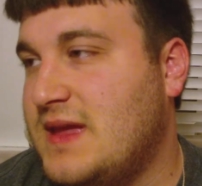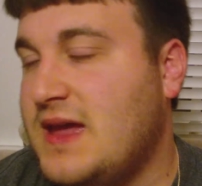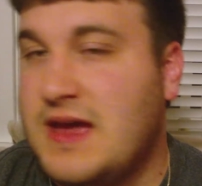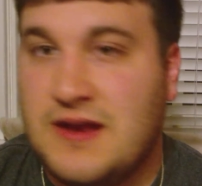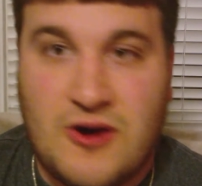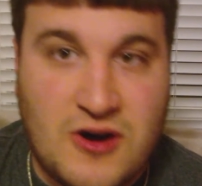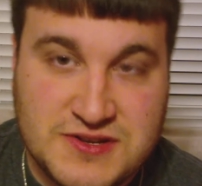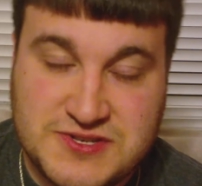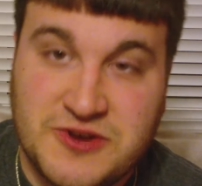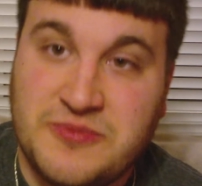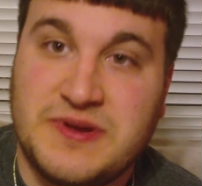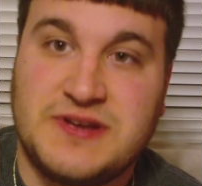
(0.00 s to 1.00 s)
And
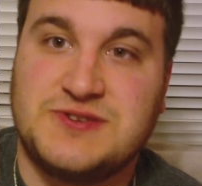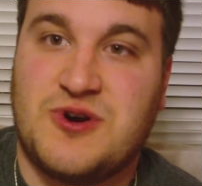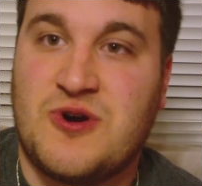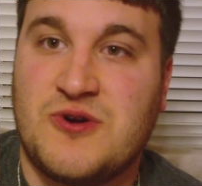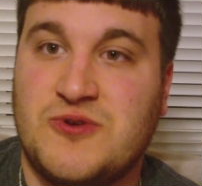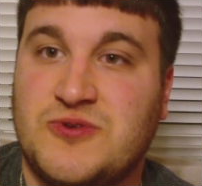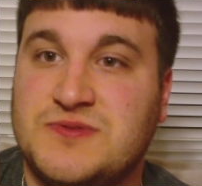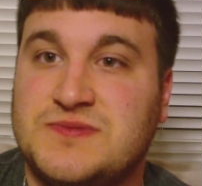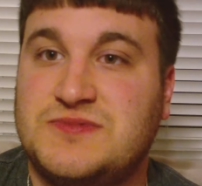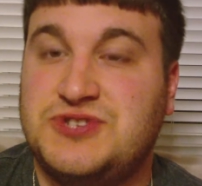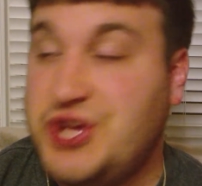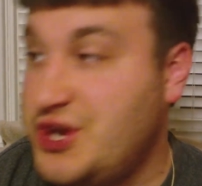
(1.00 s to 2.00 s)
also because Arnold
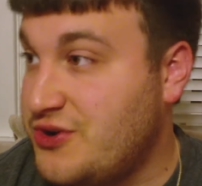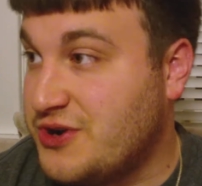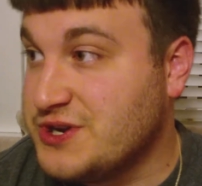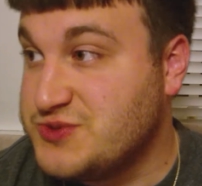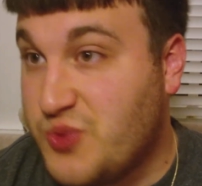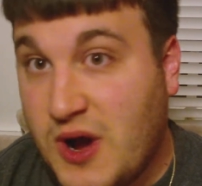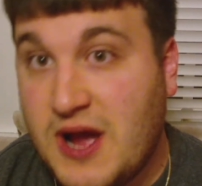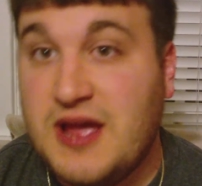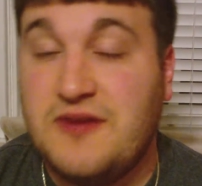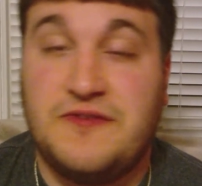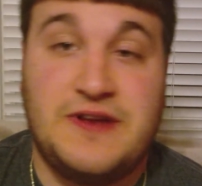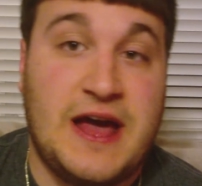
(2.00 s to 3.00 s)
cheated on his
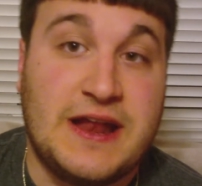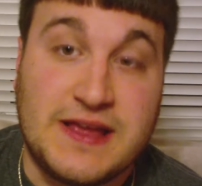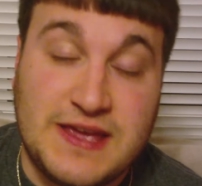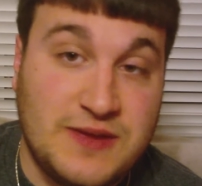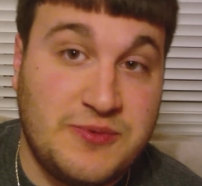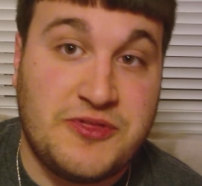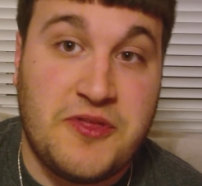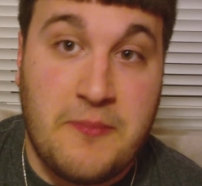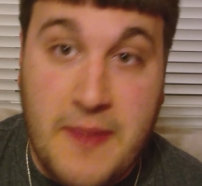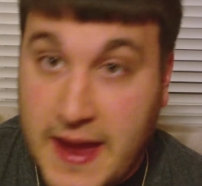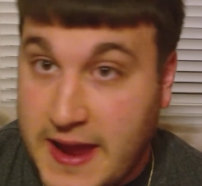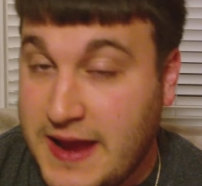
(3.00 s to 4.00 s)
wife and had a kid with the
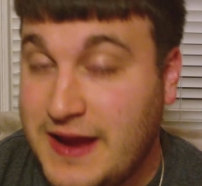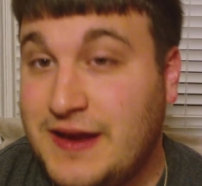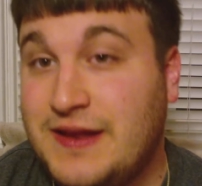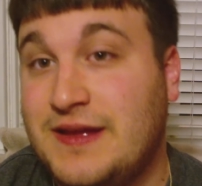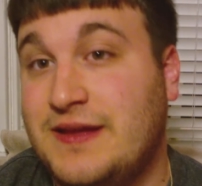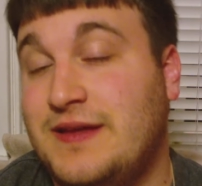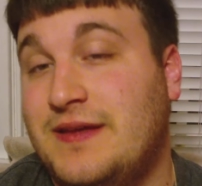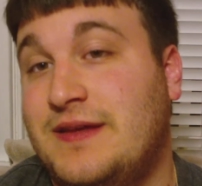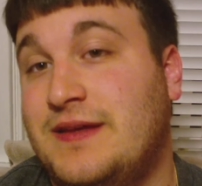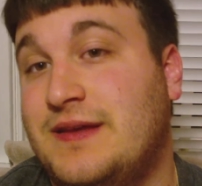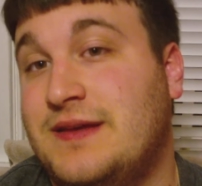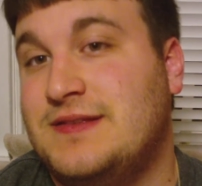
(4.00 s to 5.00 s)
maid.
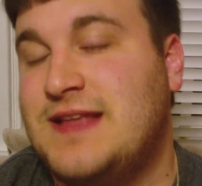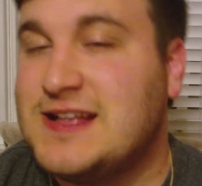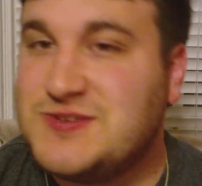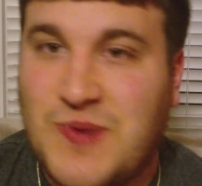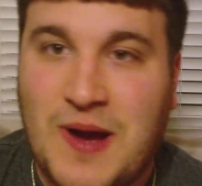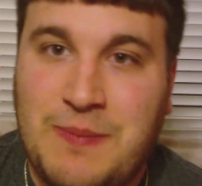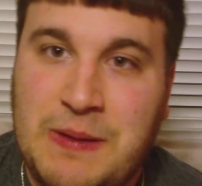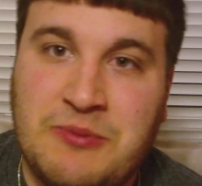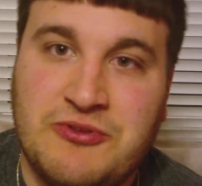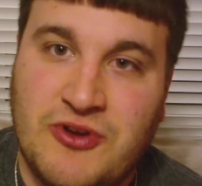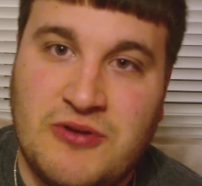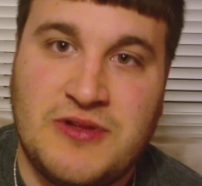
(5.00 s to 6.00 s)
That's why
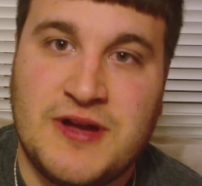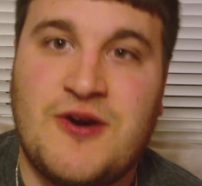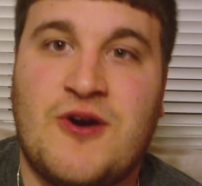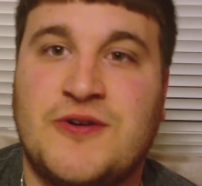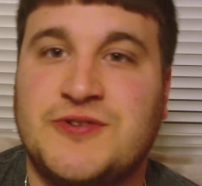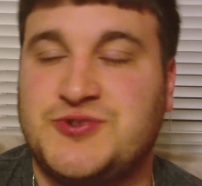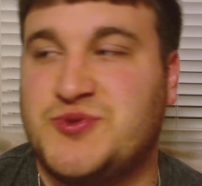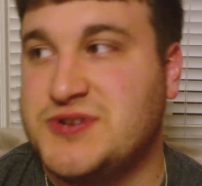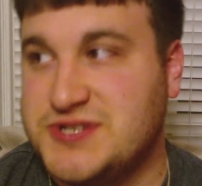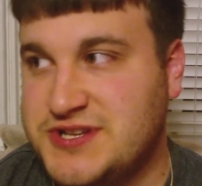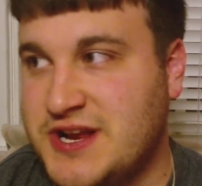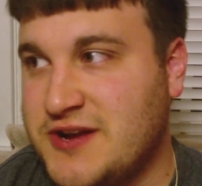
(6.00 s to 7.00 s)
people don't like Arnold
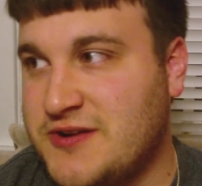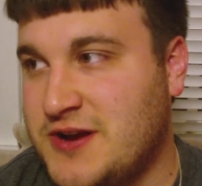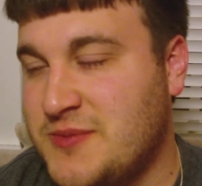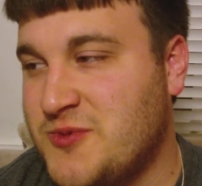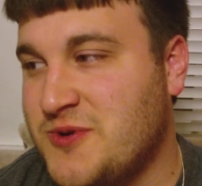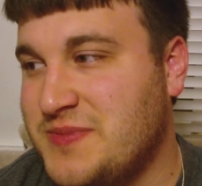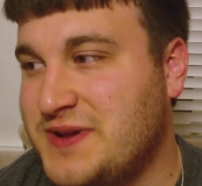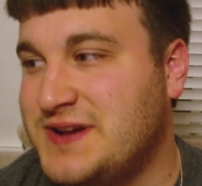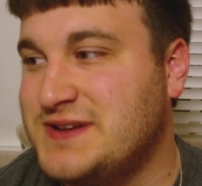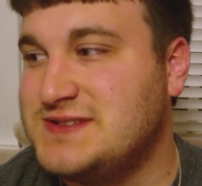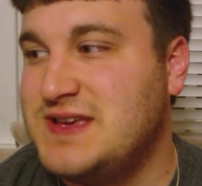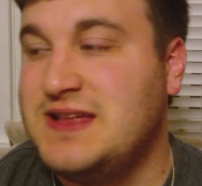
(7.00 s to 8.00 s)
Schwarzenegger anymore,
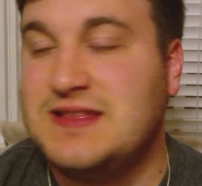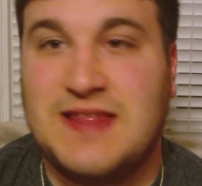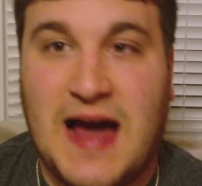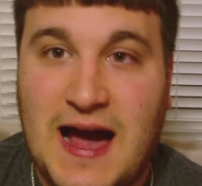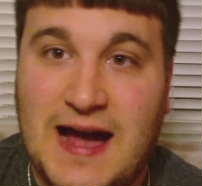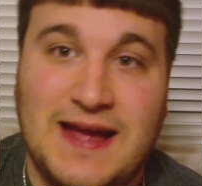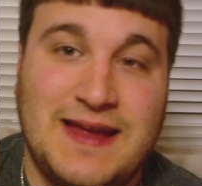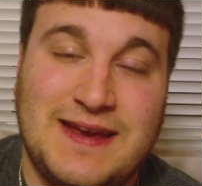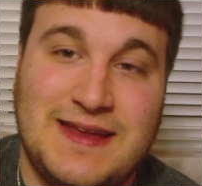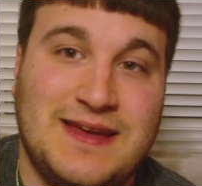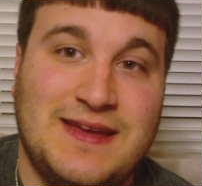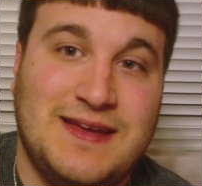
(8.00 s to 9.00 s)
because he lied
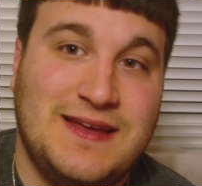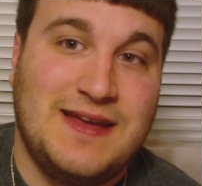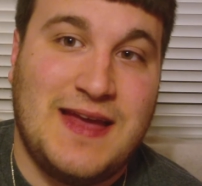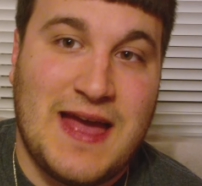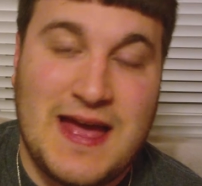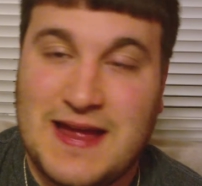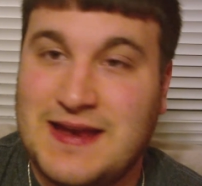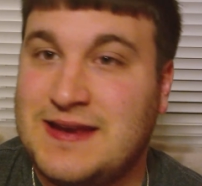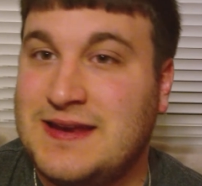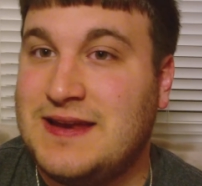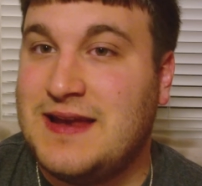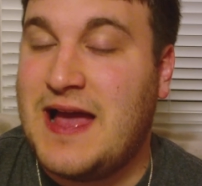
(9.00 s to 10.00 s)

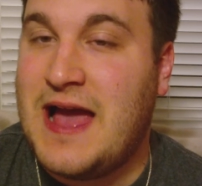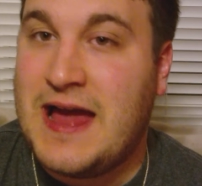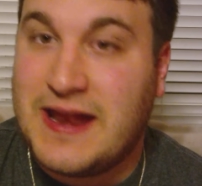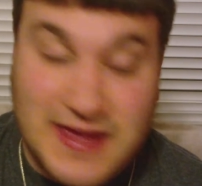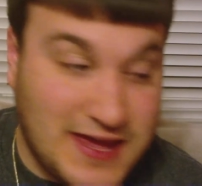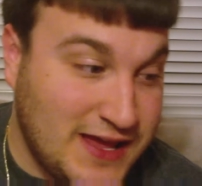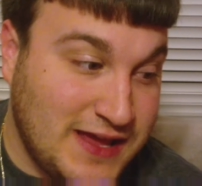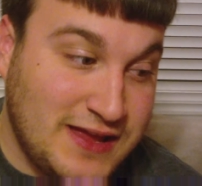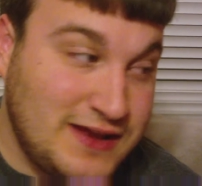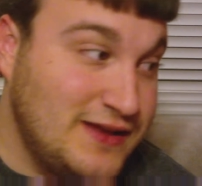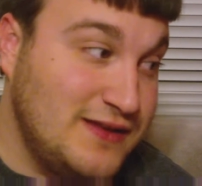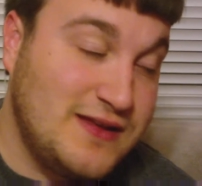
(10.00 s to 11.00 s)
and had a
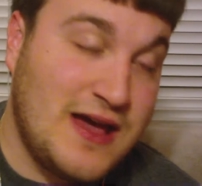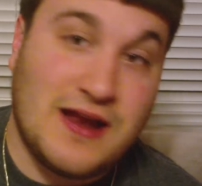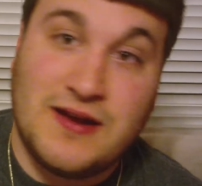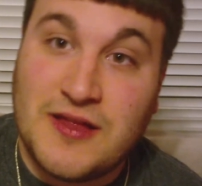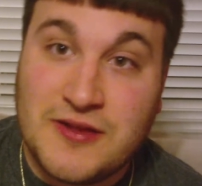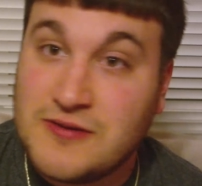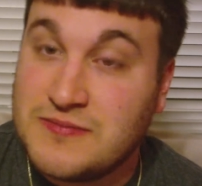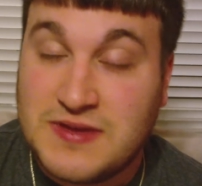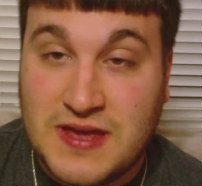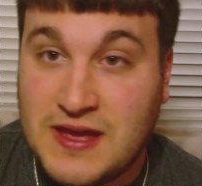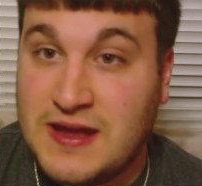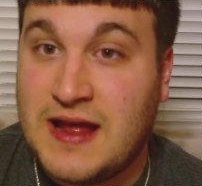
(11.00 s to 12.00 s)
kid, had another
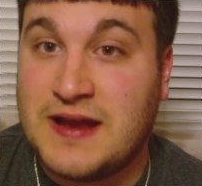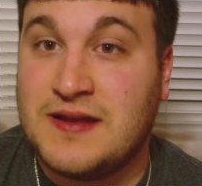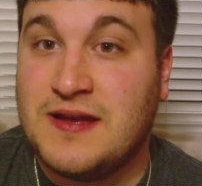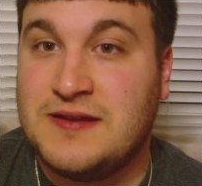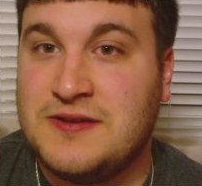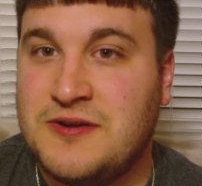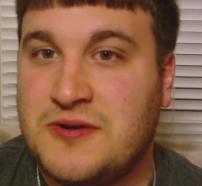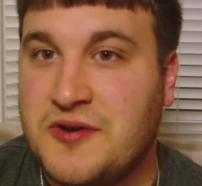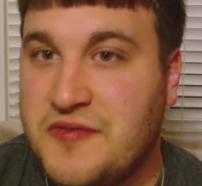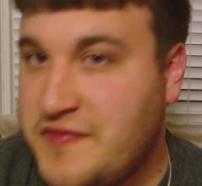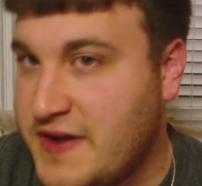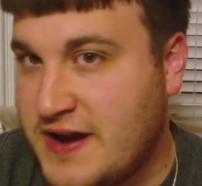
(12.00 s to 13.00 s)
kid, had a, you know, an
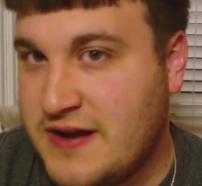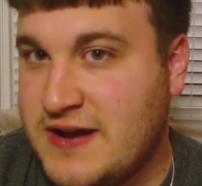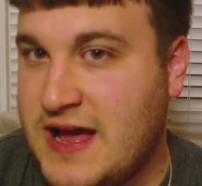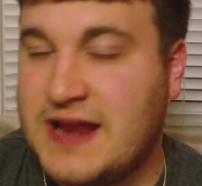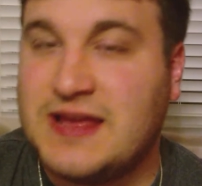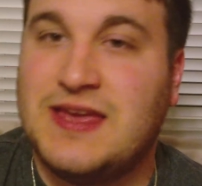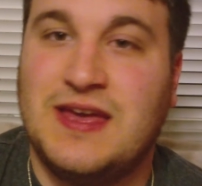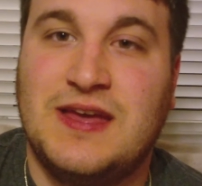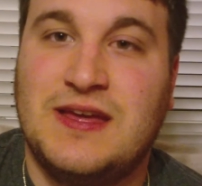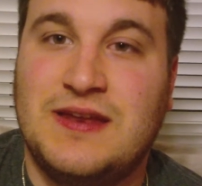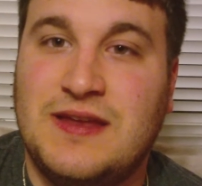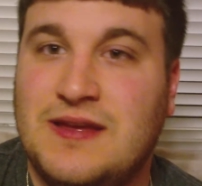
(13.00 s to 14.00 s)
affair and had a
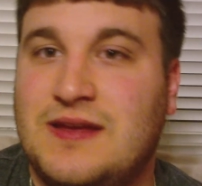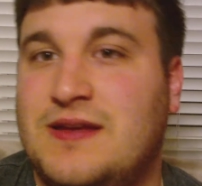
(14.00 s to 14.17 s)
kid.